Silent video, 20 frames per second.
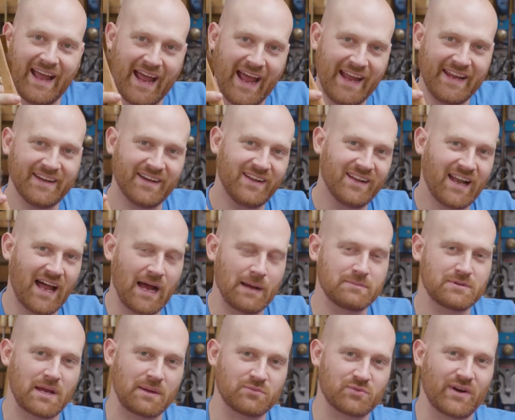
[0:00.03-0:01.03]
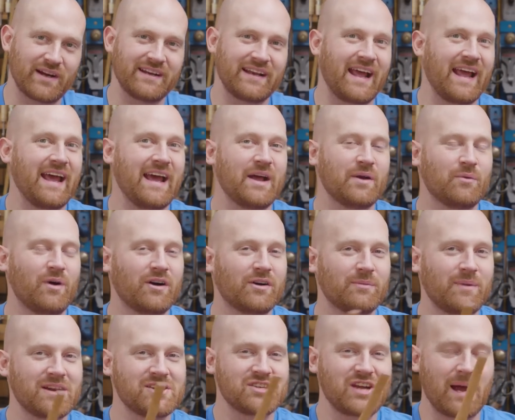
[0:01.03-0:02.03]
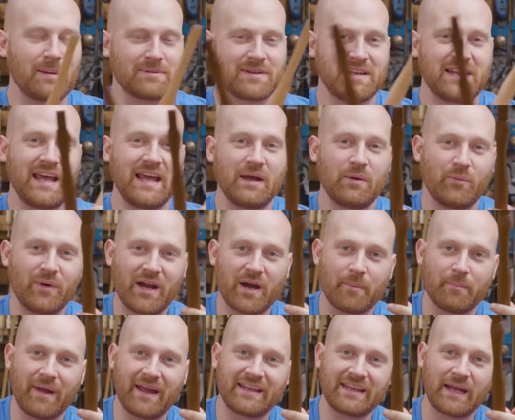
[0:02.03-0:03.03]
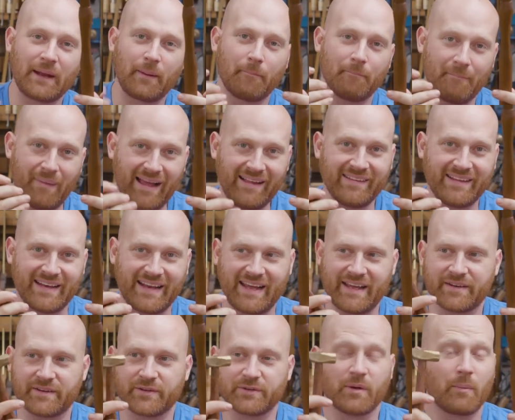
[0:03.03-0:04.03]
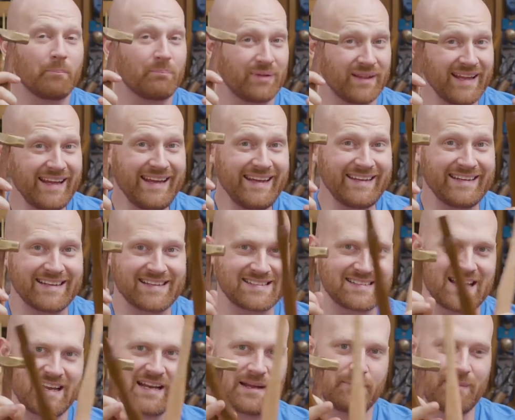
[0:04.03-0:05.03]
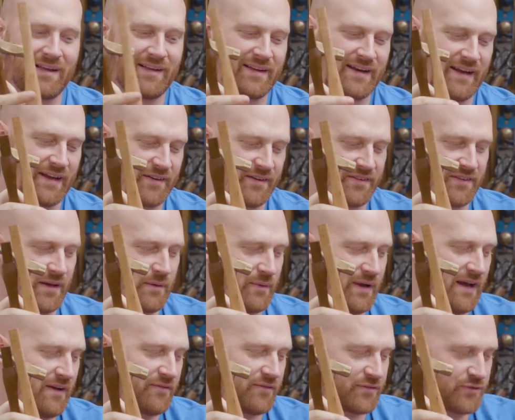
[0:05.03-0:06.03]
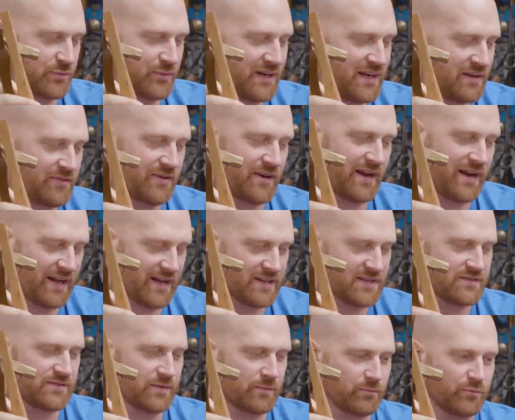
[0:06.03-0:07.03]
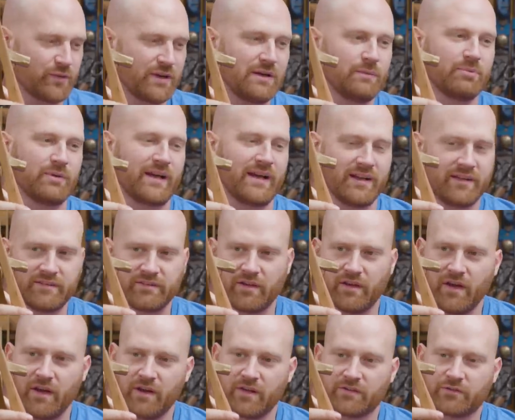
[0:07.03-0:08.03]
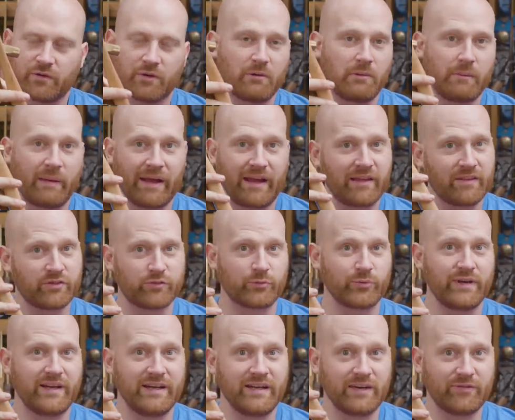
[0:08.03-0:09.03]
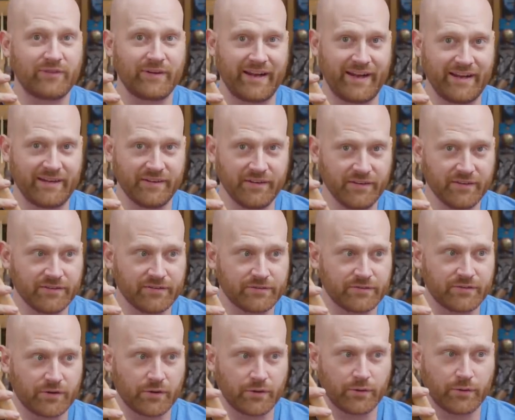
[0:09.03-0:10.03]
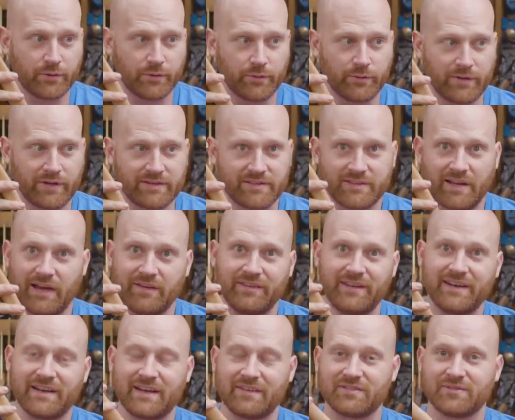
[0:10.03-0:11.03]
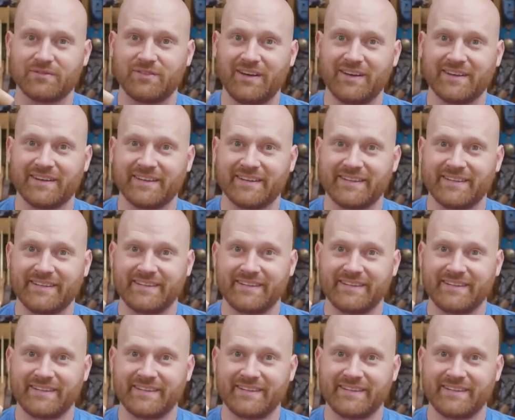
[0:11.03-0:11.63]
Hey y'all, I'm James Wright and welcome to my shop. Today we are making mallet handles, plane setting mallet handles, and we have three different heads from Reed Planes. So we're gonna be making three different handles. So let's dive in and have some fun.